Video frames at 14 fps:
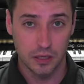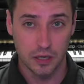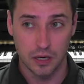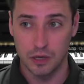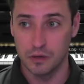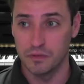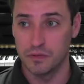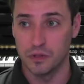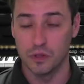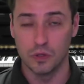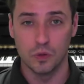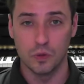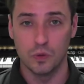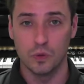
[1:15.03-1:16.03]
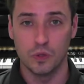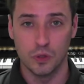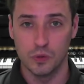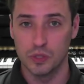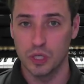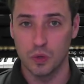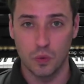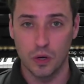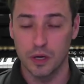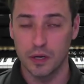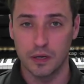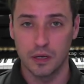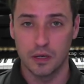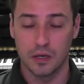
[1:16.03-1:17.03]
of you using
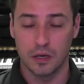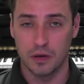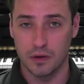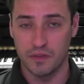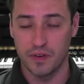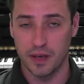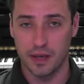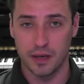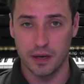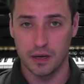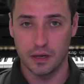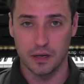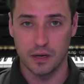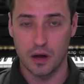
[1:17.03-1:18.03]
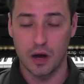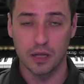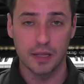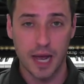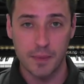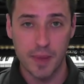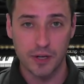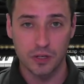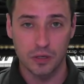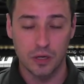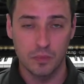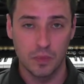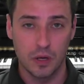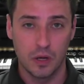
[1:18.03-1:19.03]
one of a uh, an online
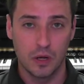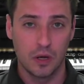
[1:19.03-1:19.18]
metronome